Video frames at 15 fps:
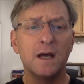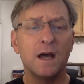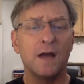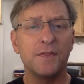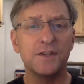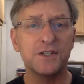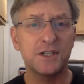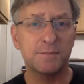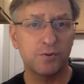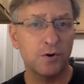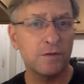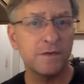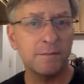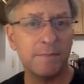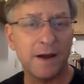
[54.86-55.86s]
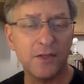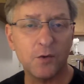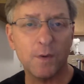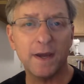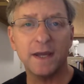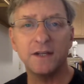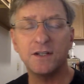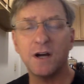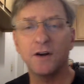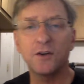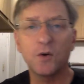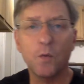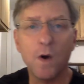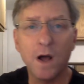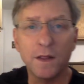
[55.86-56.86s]
This is proven, by the way, in
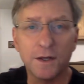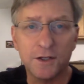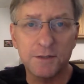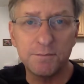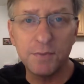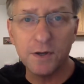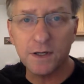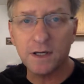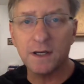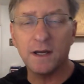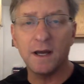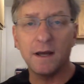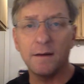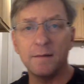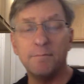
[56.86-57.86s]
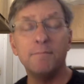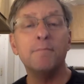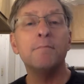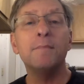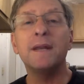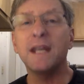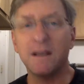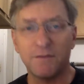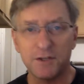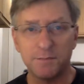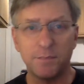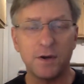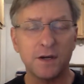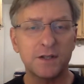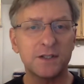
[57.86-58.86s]
Dr. Wallach's book, many of his
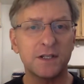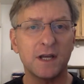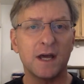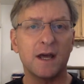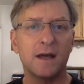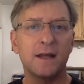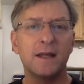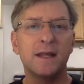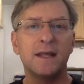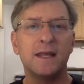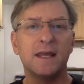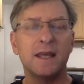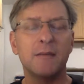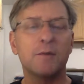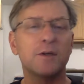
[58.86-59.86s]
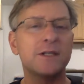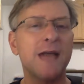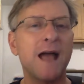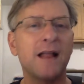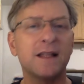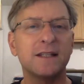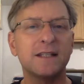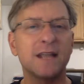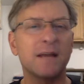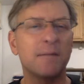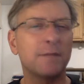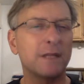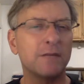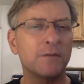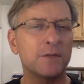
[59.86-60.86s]
books, Immortality, I
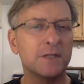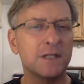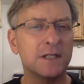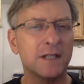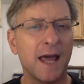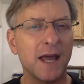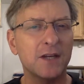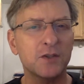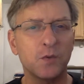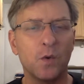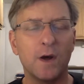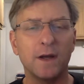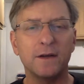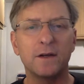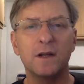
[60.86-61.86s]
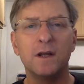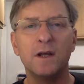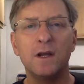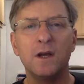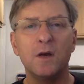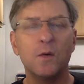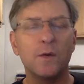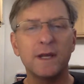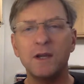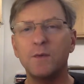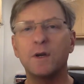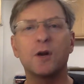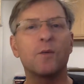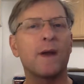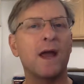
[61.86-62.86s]
believe, was his last one, where he
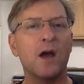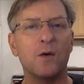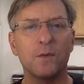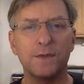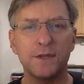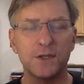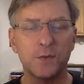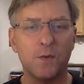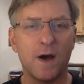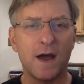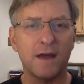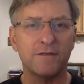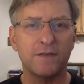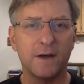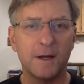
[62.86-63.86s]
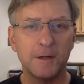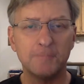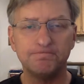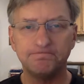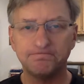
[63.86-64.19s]
went around with his wife, a